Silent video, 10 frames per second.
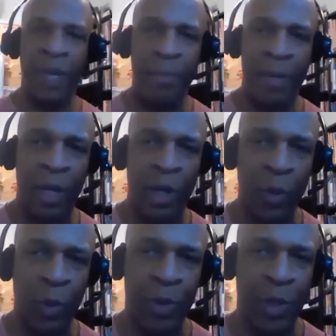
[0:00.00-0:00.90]
I'm
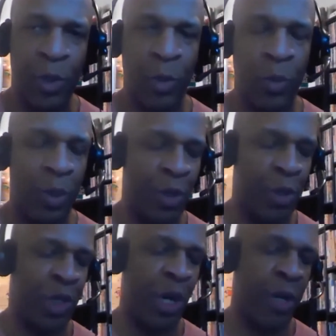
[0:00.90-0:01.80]
hearing with your
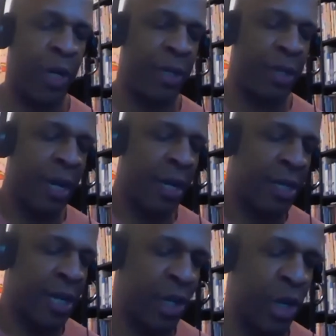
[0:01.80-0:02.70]
sharing,
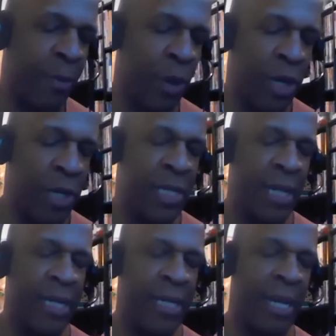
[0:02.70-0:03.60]
Dr. Aybar,
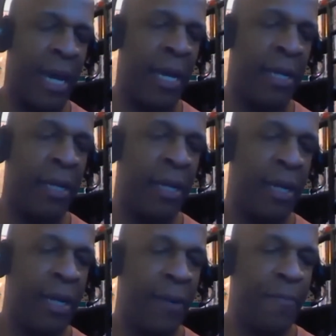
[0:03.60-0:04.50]
is that
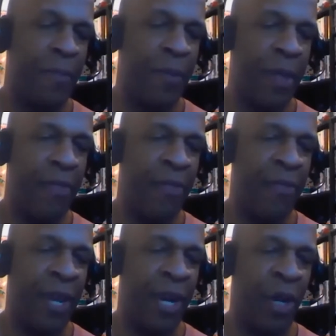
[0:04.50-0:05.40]

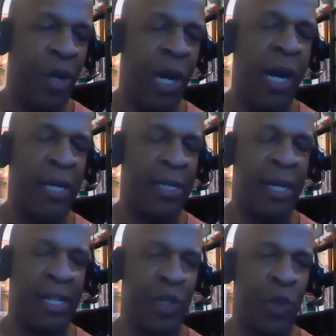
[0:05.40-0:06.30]
their
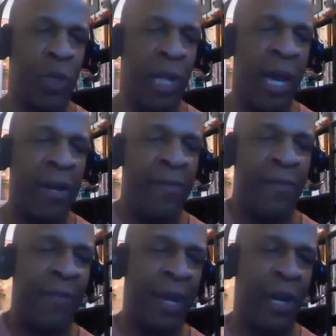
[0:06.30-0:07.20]
context on life,
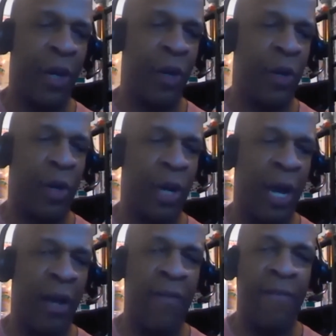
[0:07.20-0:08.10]
their
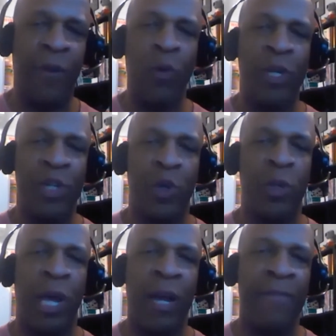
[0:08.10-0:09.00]
focus
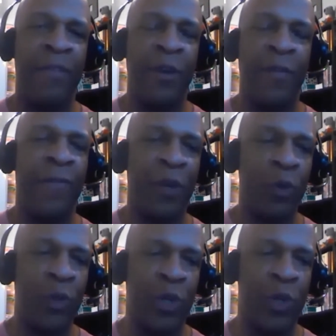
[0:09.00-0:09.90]
on life, their
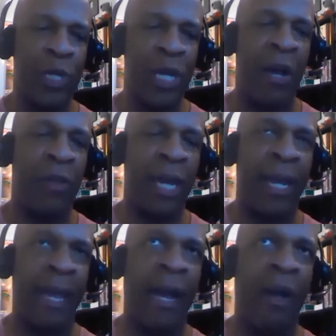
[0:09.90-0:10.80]
filters, how
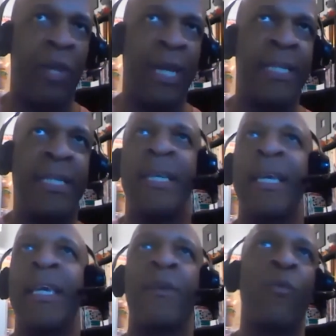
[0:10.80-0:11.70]
they
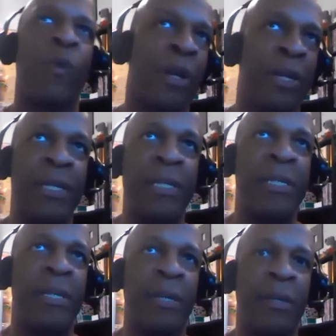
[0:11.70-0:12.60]
see what it
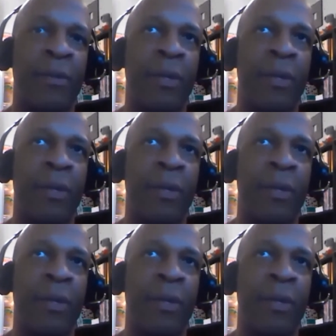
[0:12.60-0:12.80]
is to